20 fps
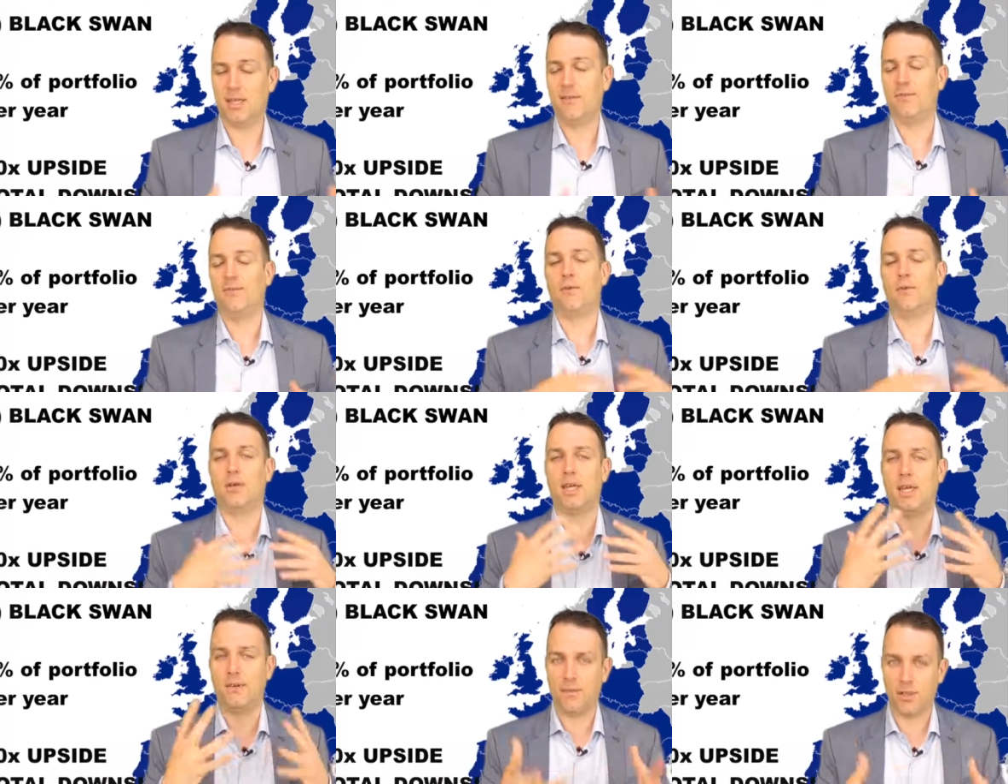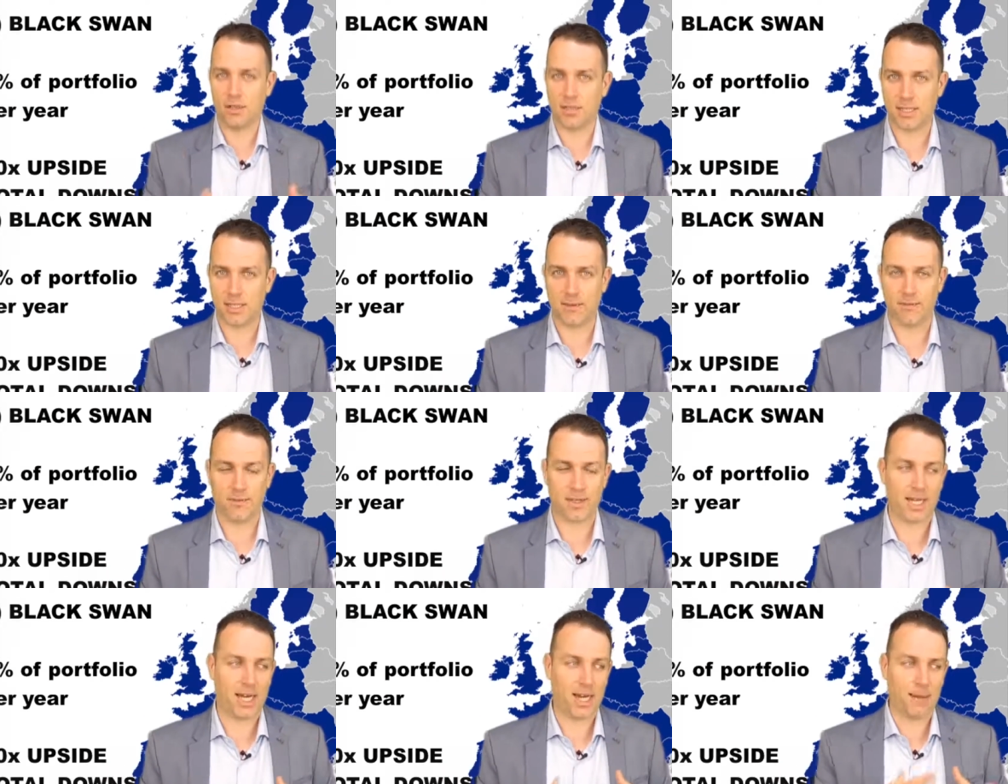if you give
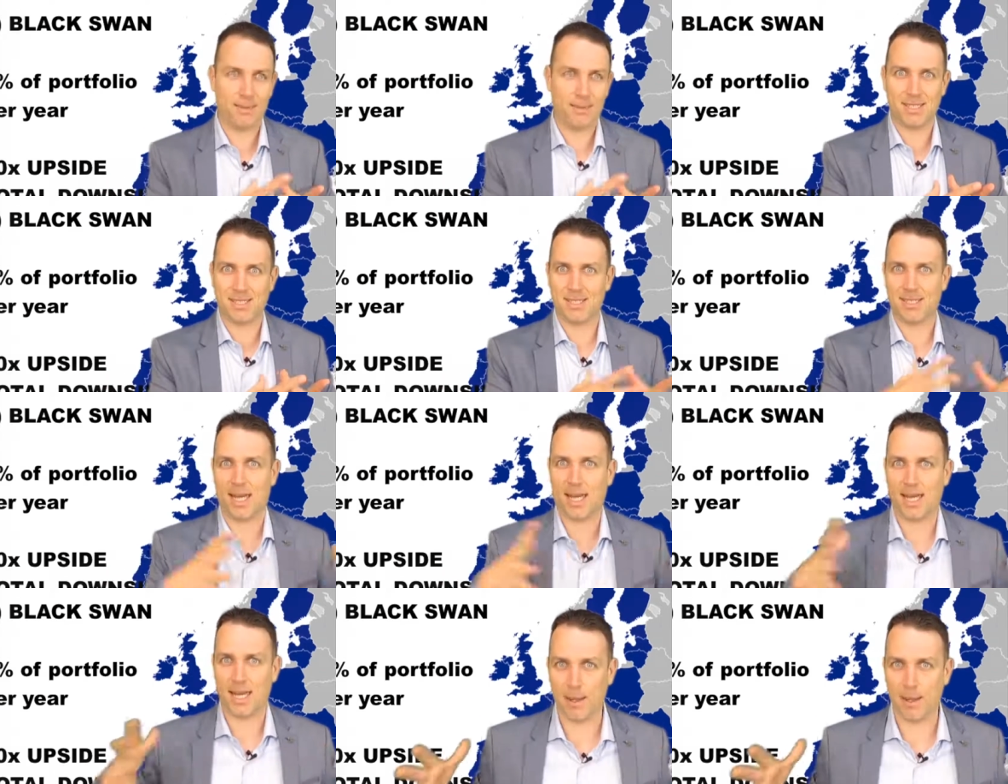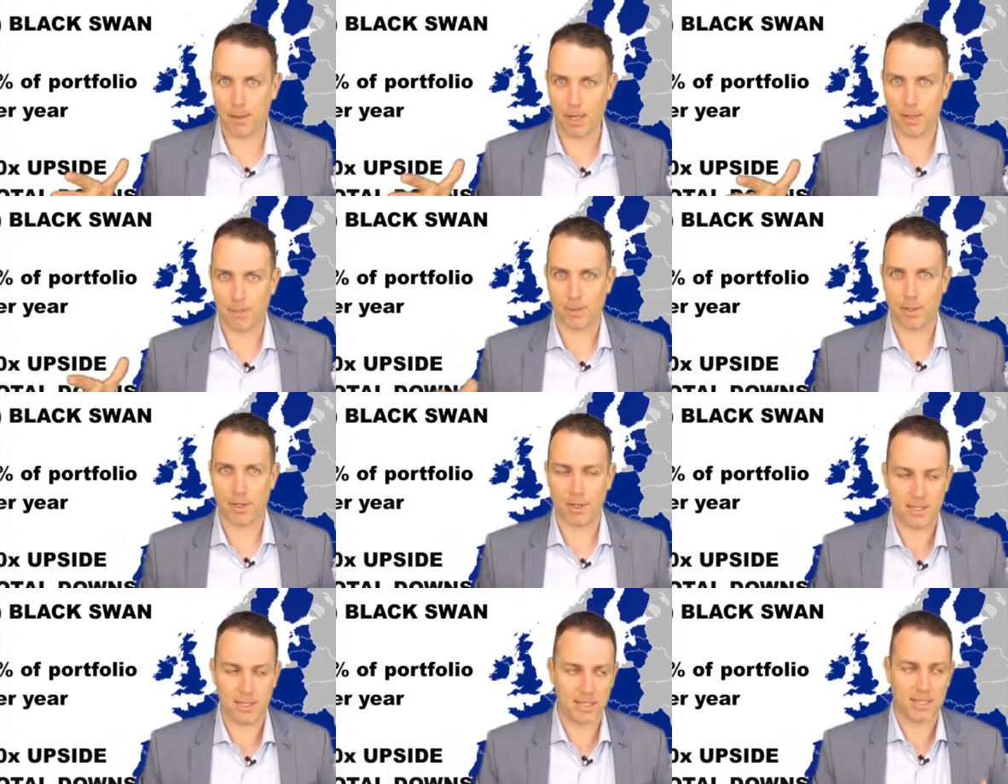yourself time, it's a dynamic
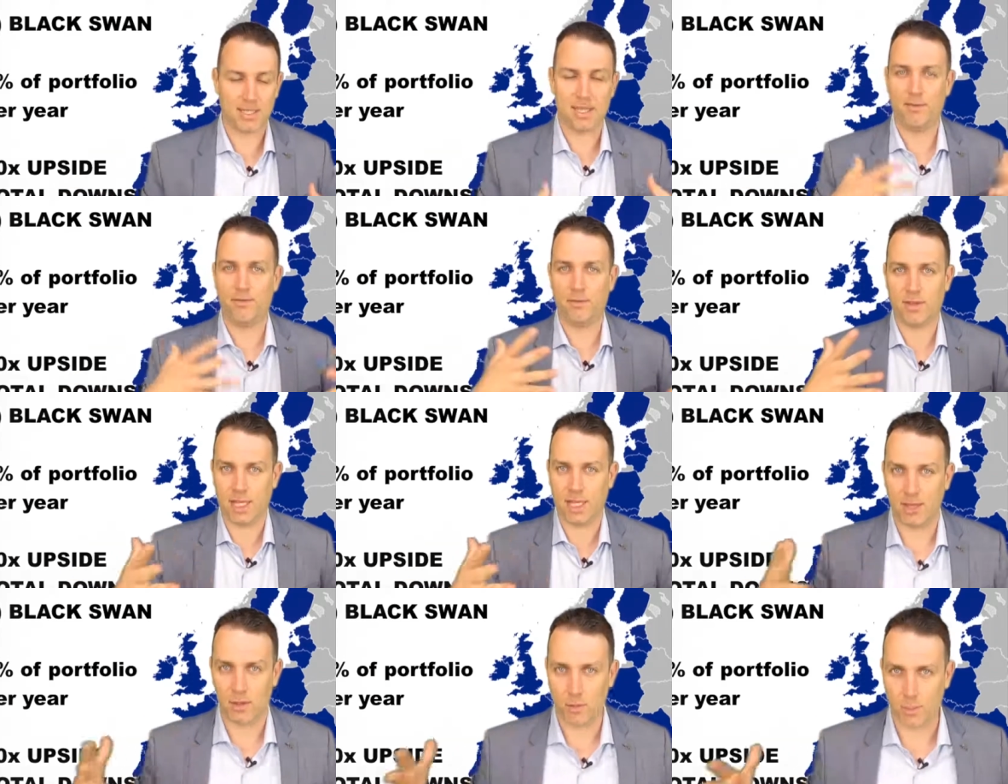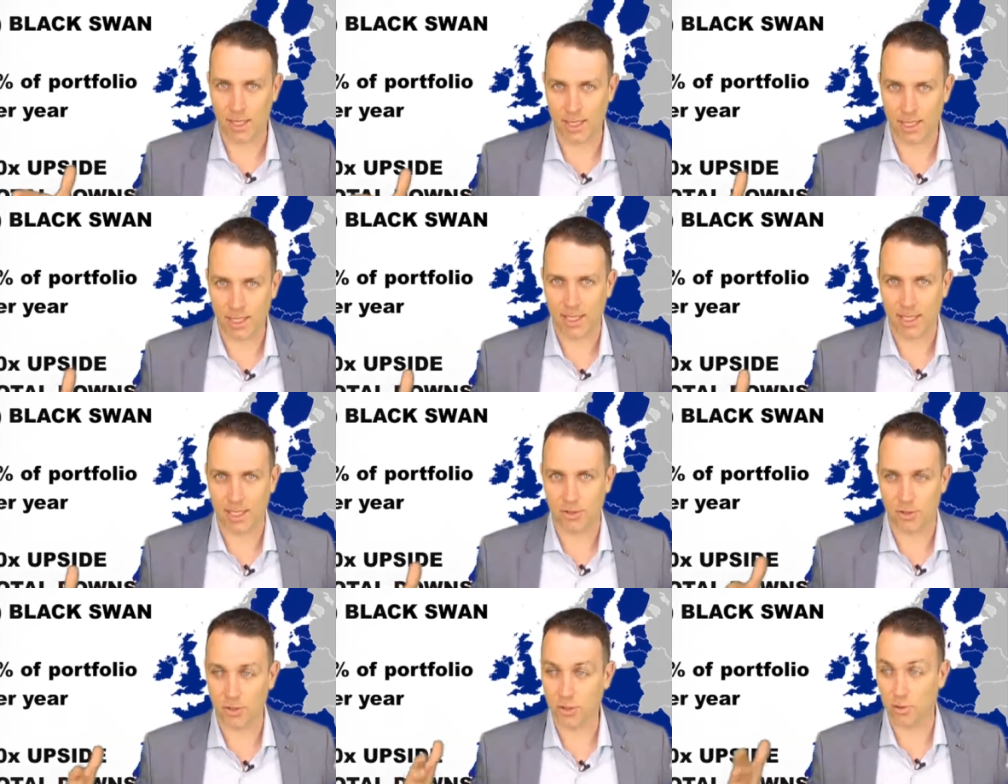process, give 10-20
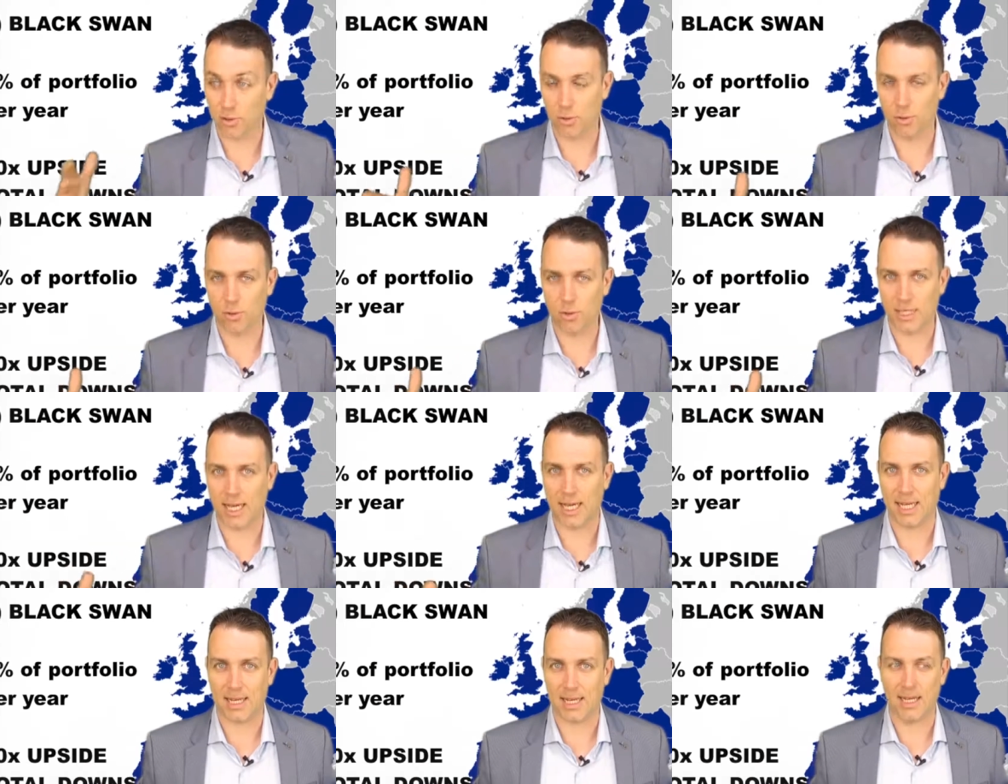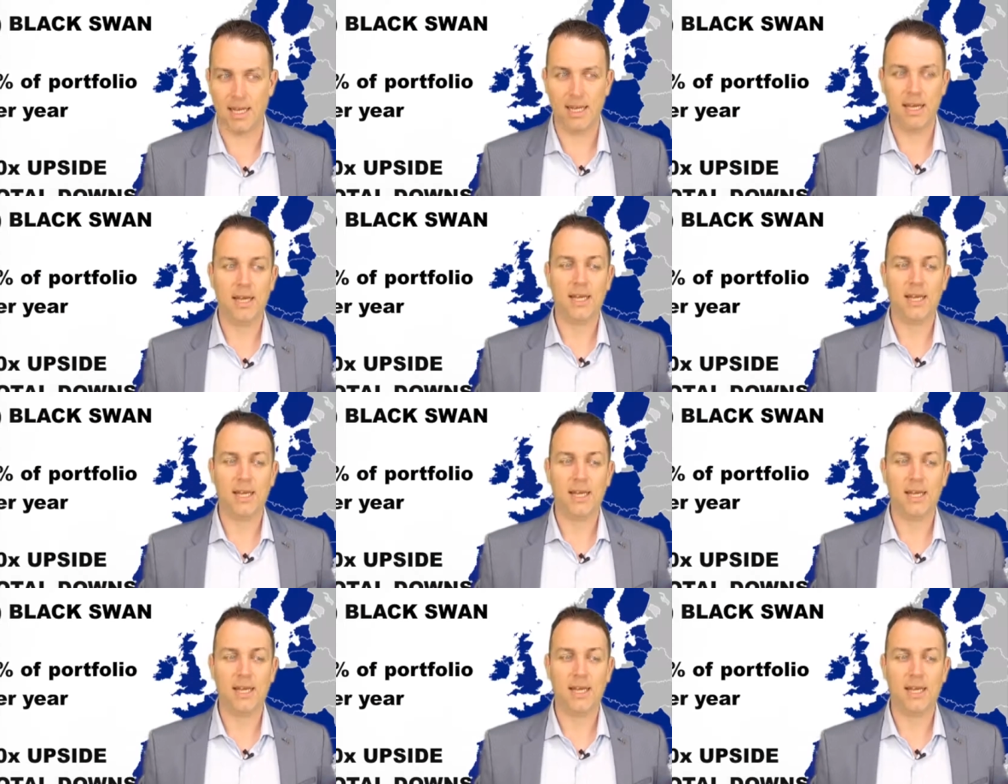years to do that.